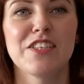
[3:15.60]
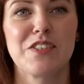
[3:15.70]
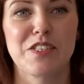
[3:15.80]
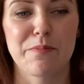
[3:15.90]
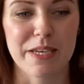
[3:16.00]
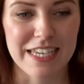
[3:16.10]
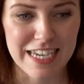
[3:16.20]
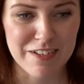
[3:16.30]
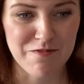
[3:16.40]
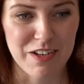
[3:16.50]
So to
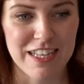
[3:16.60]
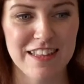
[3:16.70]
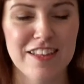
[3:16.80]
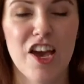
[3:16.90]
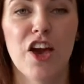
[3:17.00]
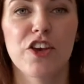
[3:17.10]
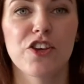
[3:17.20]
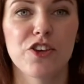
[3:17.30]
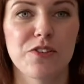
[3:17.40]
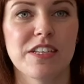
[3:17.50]
begin with,
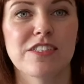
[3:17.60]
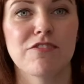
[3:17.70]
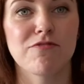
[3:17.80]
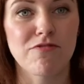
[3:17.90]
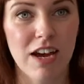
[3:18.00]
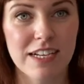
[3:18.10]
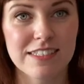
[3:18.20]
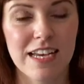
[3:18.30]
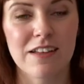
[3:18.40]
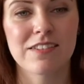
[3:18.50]
you need to write
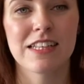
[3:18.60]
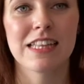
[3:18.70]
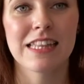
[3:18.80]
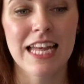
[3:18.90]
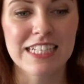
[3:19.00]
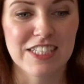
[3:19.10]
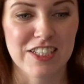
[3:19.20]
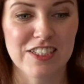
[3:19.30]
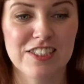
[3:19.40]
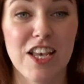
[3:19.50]
down the
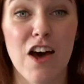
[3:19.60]
letters